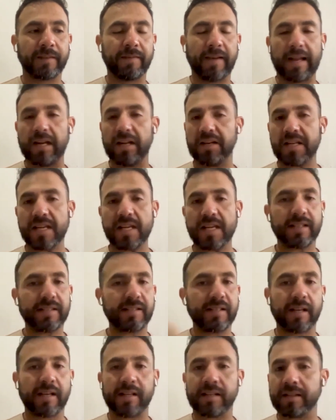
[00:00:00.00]

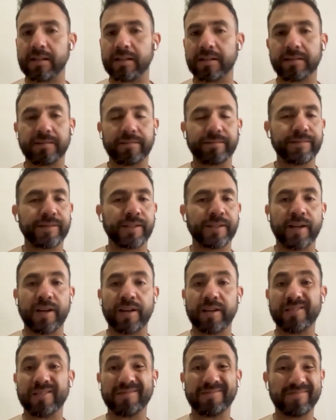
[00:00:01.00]
felonies, and
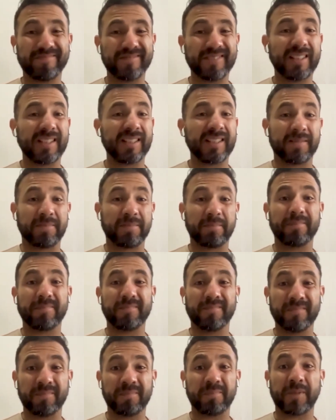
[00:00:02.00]
it's
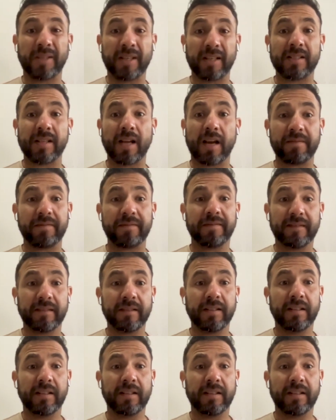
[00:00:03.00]
pretty tough.